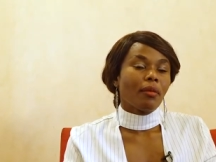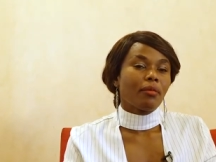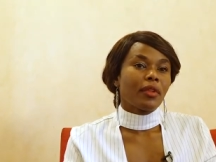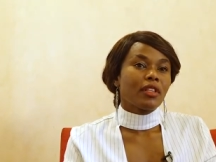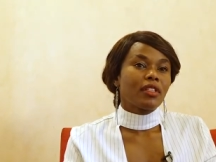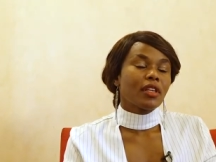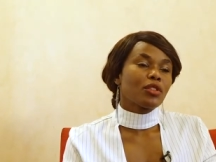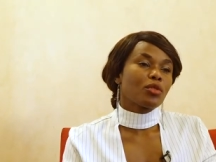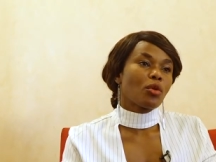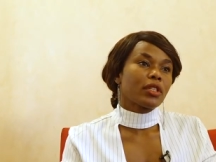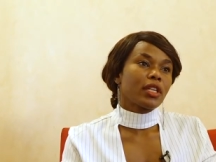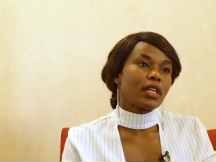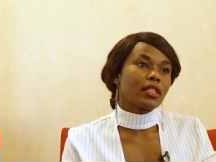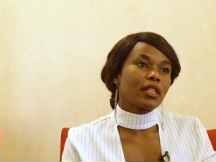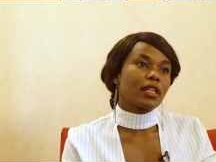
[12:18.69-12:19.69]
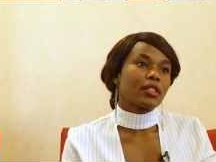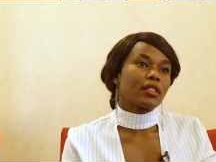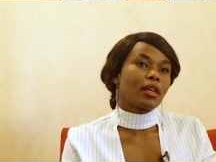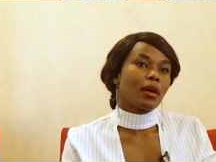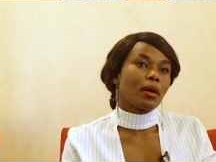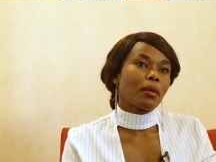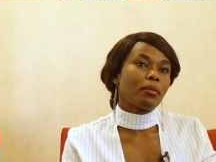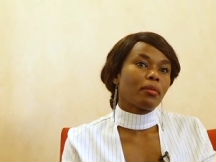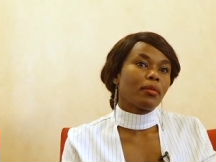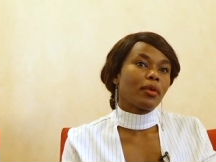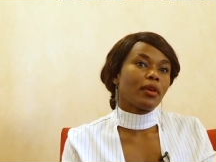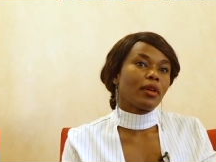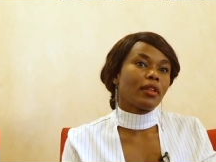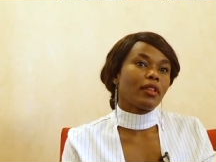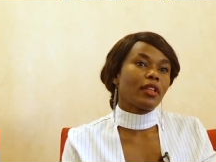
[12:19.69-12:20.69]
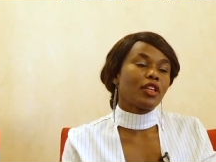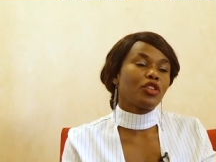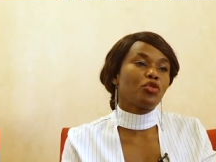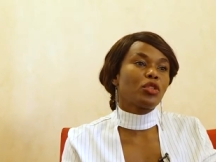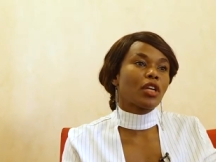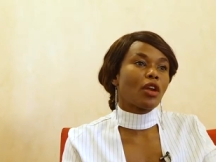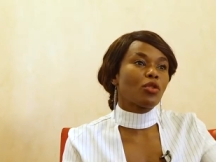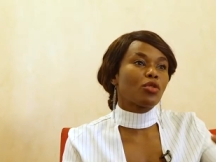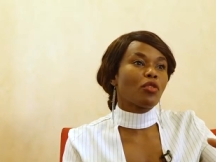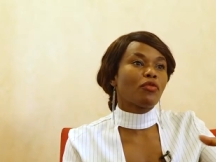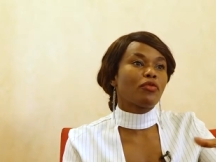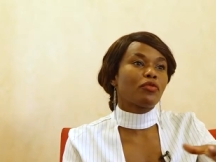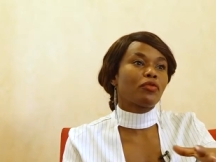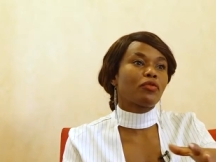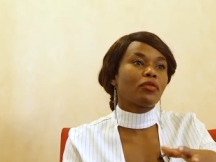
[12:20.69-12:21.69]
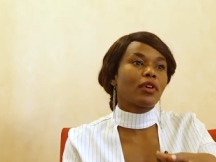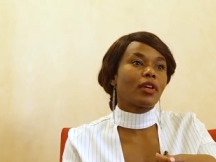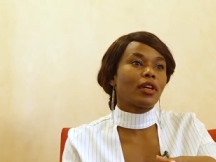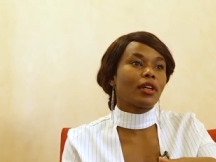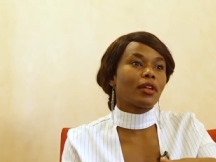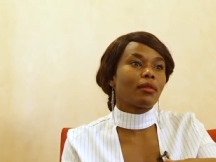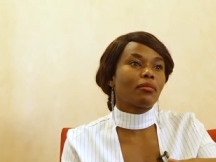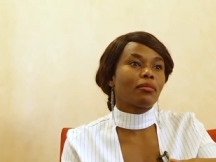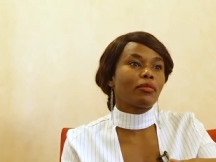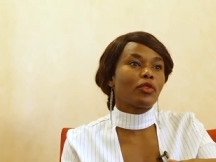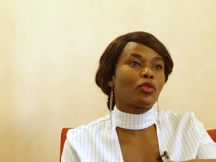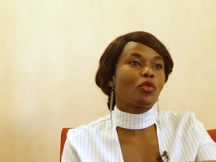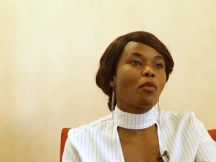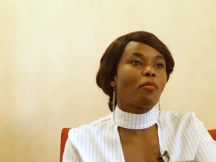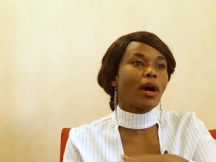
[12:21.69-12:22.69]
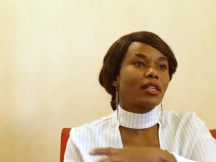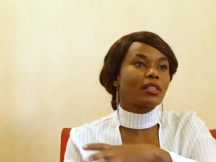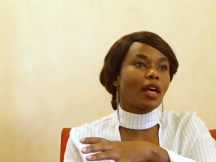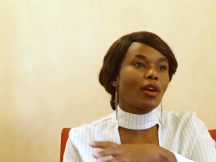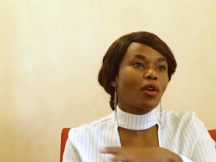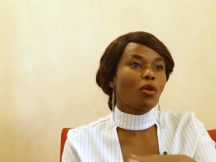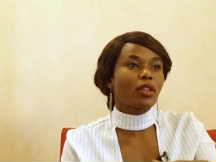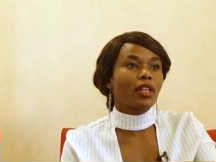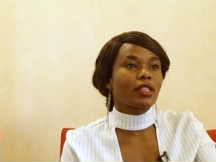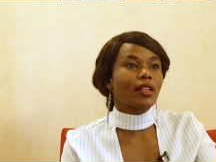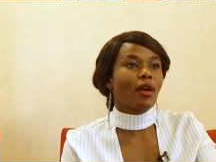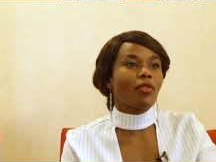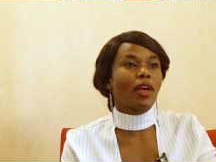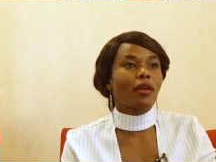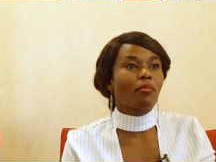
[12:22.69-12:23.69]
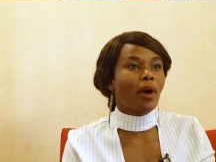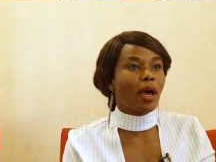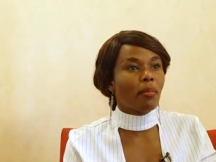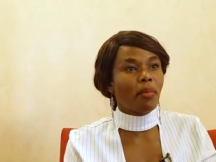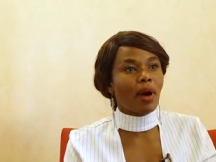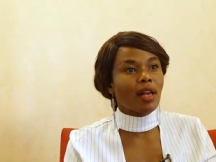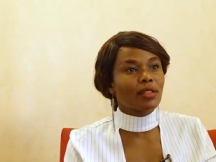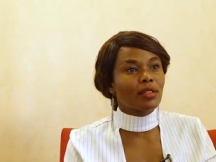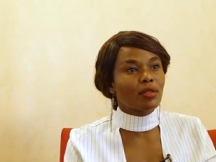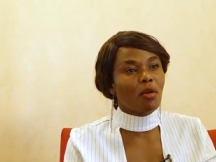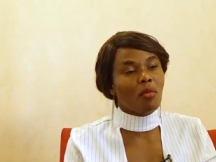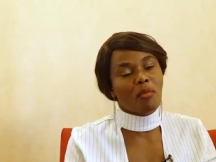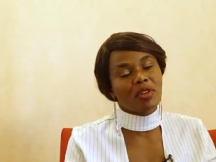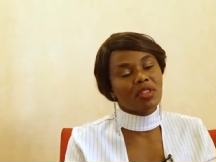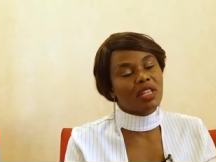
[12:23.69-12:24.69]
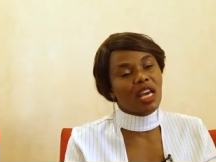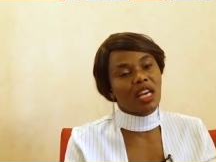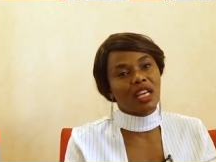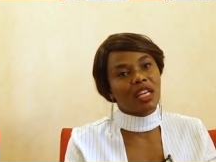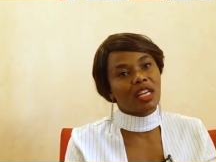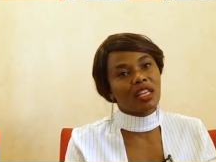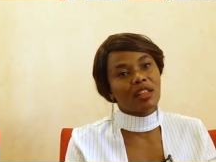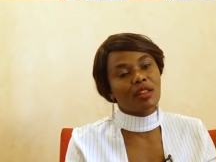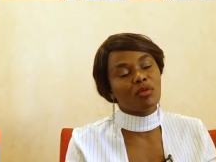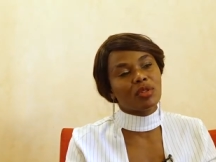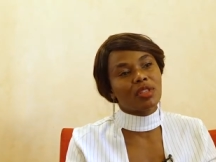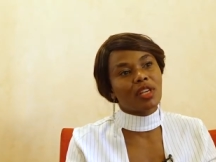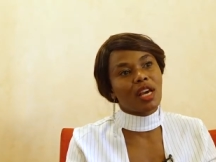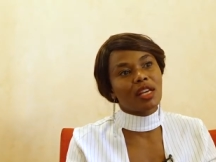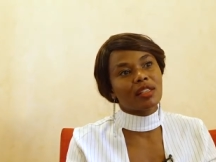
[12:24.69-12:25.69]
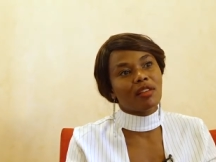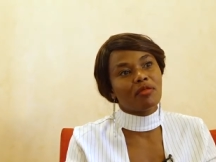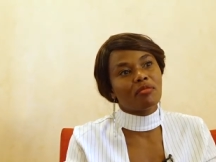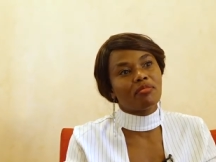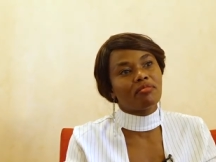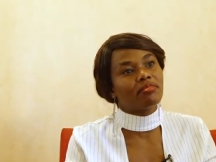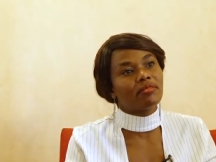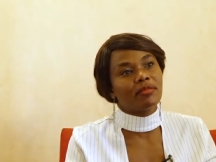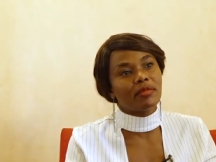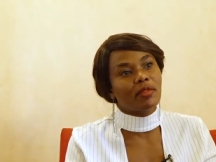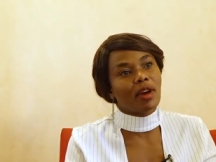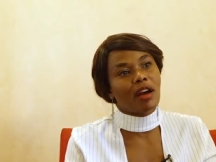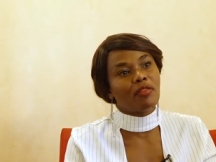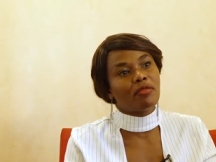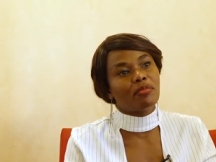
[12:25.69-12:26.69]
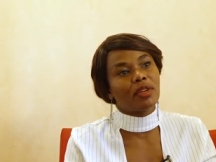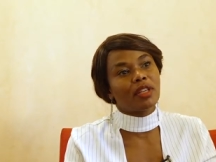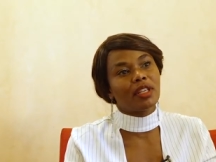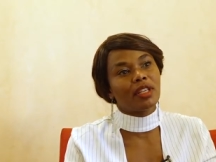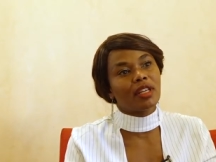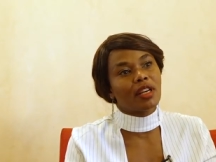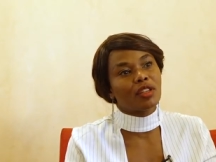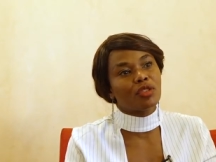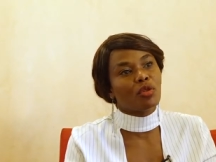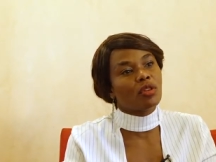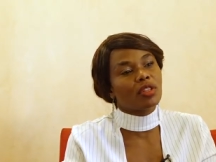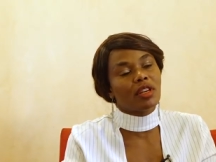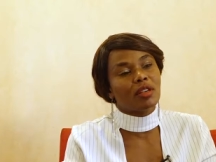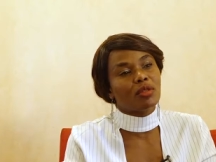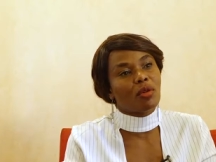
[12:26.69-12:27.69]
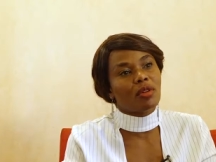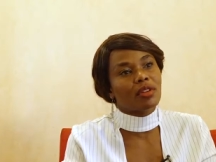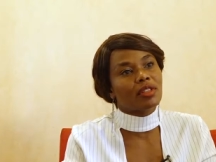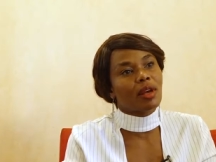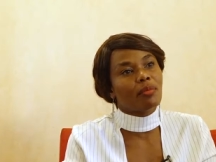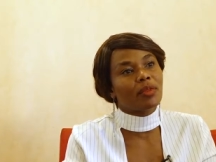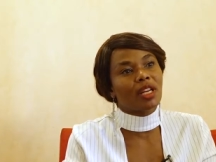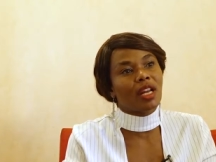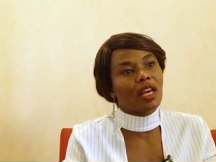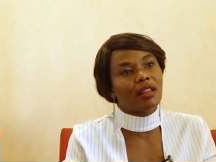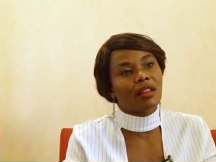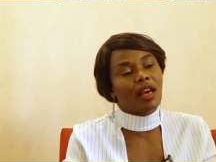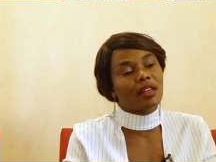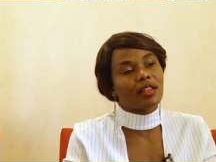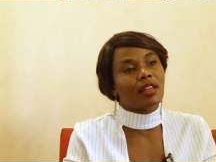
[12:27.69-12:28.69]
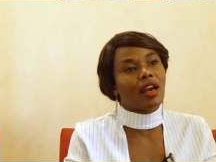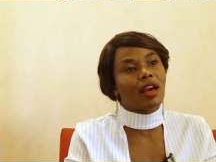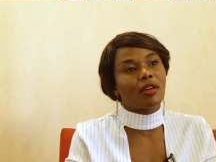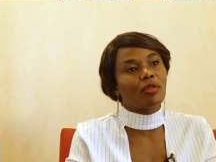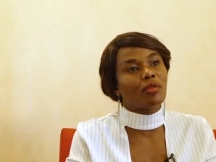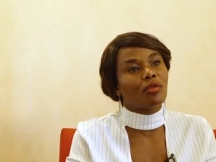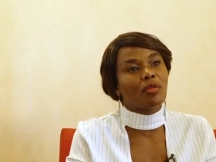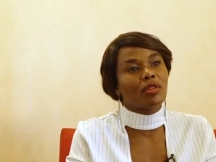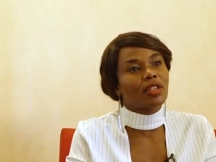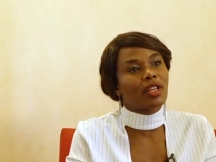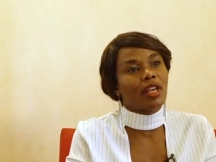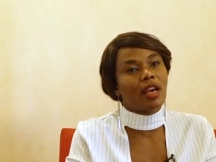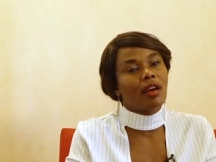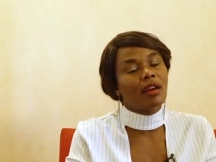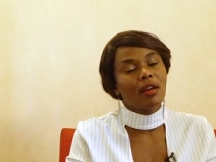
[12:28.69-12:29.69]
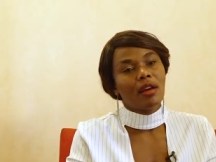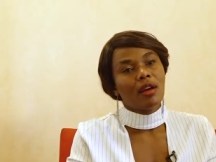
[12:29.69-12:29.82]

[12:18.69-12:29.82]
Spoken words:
They just told us that they shoot a lot of robbers along the southern bypass, so most likely those guys have been shorted or something like that. They are not there.